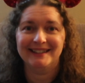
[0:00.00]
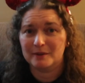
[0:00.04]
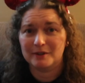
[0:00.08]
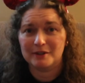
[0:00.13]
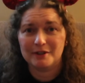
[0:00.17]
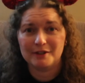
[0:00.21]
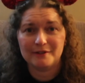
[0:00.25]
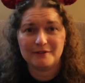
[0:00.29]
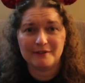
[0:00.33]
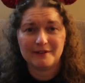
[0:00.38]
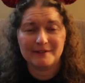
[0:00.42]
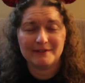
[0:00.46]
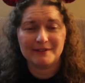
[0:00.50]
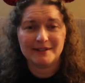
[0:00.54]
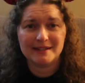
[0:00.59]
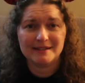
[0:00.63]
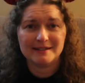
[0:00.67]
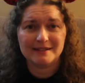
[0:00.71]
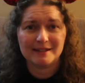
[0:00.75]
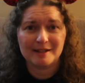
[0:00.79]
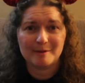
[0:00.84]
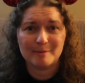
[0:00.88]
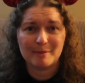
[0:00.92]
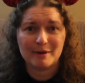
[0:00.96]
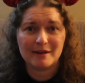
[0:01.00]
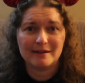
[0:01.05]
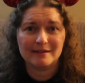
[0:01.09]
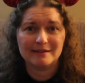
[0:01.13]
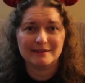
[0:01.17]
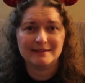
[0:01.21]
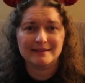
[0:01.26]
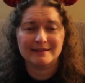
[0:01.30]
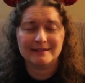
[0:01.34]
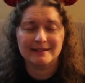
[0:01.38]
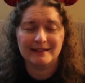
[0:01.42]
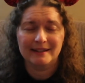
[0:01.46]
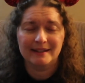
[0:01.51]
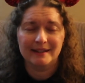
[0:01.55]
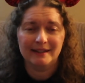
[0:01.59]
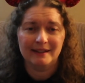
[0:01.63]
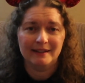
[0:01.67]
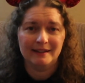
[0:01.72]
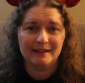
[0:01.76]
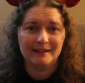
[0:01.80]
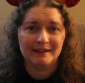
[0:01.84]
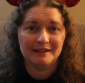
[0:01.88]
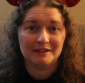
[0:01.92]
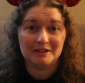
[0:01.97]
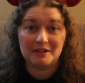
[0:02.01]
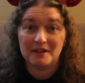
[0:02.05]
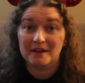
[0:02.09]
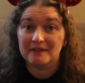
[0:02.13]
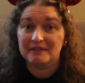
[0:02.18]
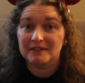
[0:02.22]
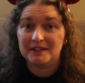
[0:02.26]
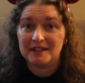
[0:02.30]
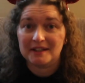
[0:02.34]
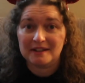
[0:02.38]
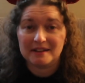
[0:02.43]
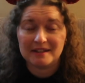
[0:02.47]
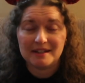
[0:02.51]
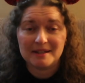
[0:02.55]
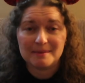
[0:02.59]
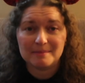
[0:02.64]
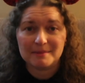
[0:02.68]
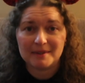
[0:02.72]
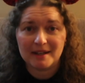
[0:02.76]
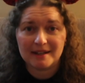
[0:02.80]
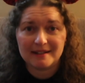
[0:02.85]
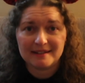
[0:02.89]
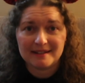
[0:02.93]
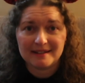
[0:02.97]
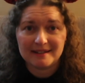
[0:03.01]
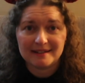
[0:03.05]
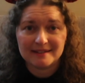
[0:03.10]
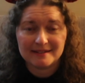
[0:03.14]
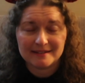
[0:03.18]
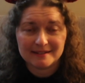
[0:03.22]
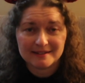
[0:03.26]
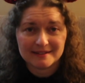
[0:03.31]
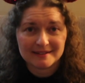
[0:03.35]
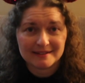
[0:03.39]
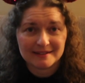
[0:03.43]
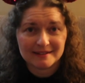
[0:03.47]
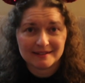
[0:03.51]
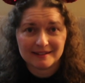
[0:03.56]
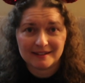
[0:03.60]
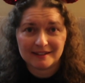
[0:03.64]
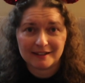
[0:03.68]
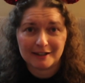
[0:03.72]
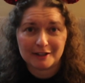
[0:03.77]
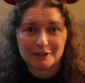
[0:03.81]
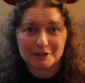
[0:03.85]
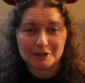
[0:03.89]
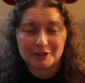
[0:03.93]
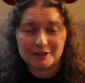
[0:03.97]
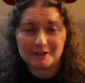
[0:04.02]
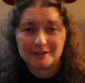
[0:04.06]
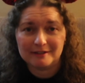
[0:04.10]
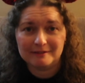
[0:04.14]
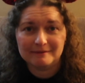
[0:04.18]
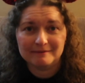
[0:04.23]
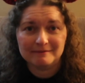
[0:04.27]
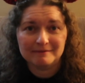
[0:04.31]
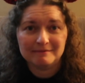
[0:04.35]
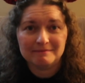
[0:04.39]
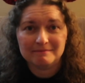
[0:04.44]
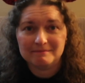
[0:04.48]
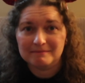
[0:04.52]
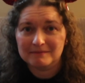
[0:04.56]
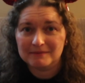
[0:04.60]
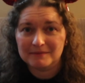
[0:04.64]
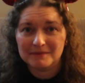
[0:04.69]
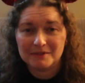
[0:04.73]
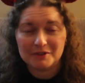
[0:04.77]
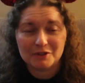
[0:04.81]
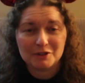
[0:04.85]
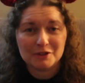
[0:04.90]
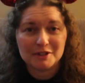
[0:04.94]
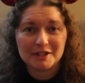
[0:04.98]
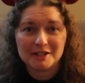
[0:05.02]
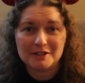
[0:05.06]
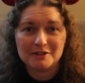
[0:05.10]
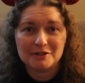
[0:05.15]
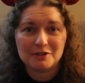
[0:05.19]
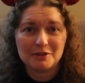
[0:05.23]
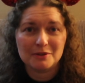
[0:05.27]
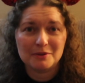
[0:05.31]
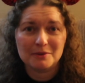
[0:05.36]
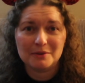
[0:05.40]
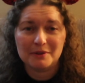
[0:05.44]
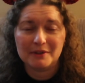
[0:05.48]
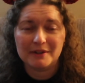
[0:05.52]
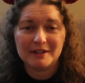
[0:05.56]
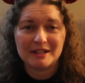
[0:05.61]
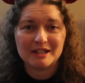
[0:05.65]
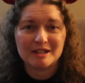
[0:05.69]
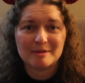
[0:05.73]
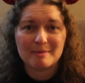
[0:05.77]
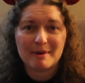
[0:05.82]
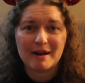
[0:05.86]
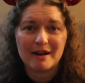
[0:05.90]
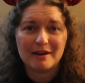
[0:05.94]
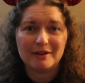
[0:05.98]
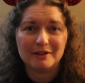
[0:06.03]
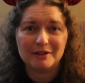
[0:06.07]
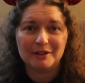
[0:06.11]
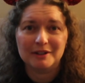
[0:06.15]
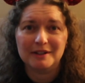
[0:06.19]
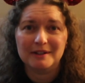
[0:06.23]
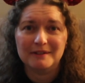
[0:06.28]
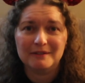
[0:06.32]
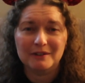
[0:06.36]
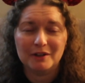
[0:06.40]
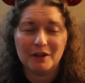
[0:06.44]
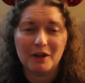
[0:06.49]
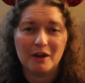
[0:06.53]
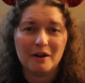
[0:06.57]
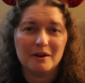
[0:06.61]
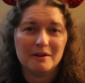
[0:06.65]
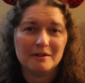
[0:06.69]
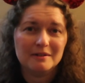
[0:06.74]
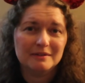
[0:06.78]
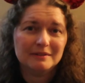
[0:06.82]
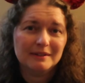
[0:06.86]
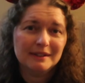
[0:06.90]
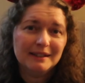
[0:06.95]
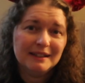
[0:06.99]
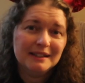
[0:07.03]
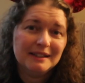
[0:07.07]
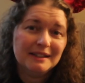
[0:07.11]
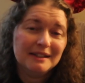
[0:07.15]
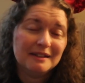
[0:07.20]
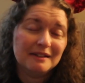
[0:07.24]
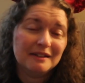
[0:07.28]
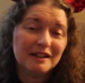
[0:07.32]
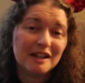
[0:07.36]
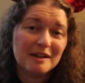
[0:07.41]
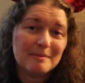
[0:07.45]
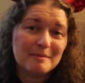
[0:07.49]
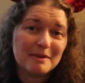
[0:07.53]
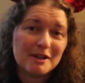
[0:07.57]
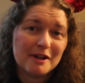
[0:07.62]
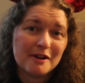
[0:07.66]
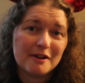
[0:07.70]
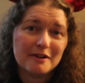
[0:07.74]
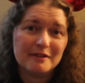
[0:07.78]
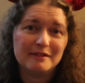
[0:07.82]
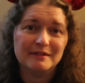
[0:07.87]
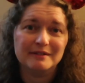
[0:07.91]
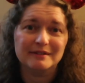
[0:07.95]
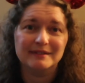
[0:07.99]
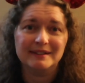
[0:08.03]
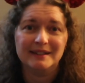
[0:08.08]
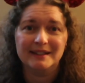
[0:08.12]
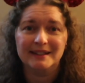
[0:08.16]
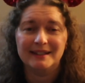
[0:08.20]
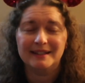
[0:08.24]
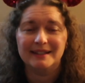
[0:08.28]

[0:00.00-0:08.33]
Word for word: What are your favorite things in the box? Do you have any themed ideas that I should look into or think about or give a go? Let me know.